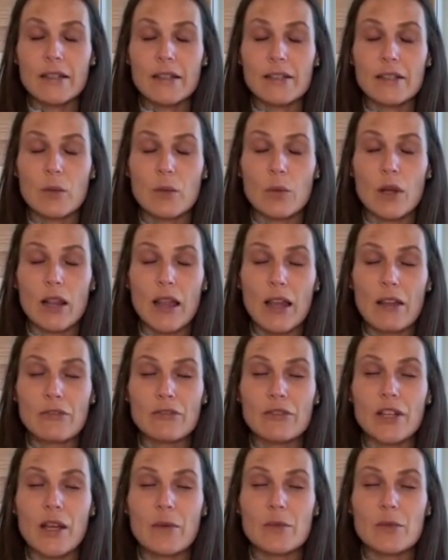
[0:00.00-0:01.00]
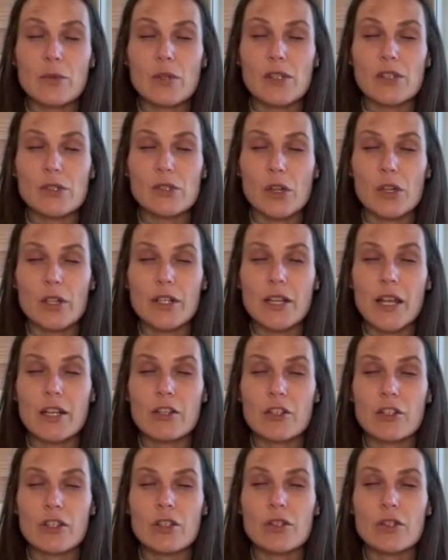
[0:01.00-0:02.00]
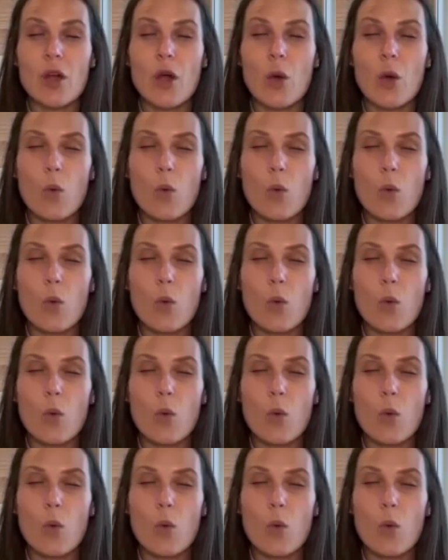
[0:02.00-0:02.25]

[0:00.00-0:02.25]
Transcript: And there were lifetimes where certain energies